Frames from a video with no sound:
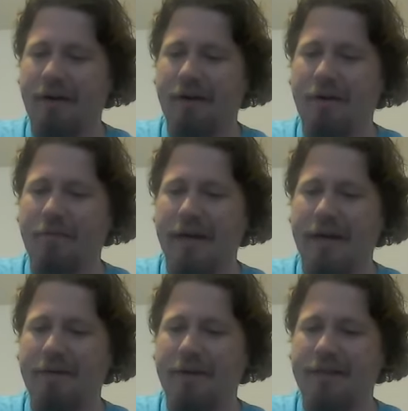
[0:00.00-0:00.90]
or are you
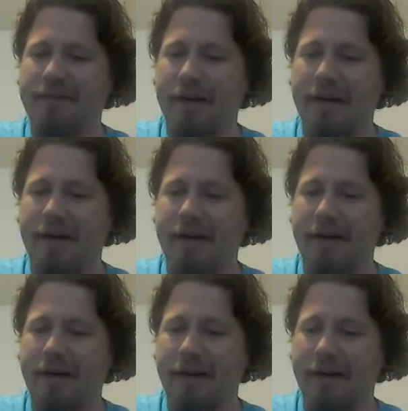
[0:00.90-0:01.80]
planning to expand it
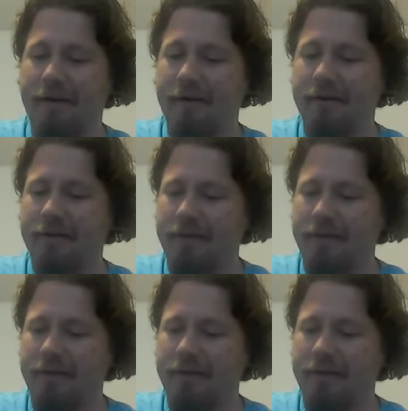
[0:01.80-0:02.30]
at all?